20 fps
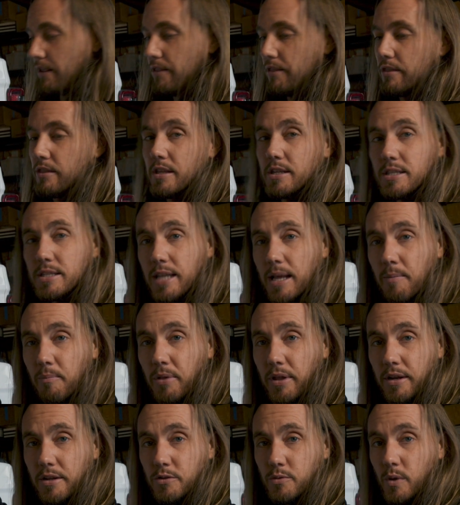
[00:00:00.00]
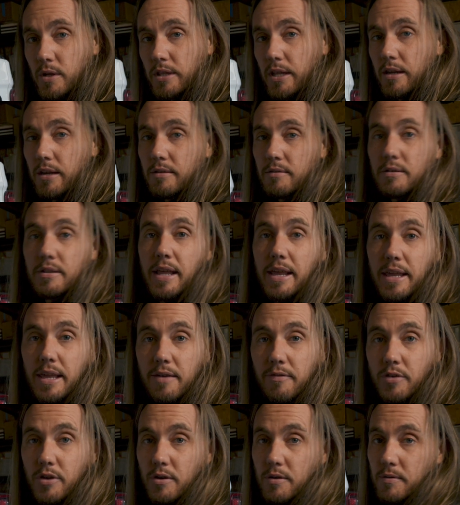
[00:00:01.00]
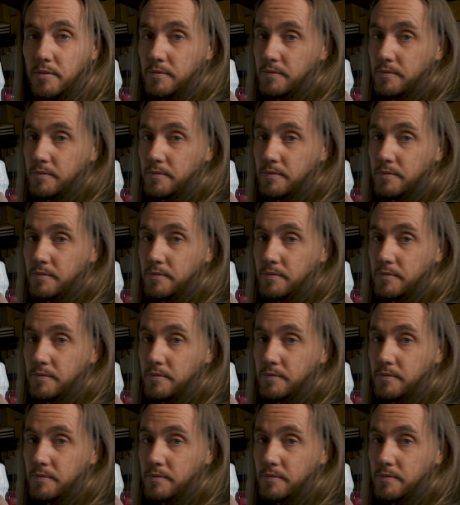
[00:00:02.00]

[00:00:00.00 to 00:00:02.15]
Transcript: This template is what they give you.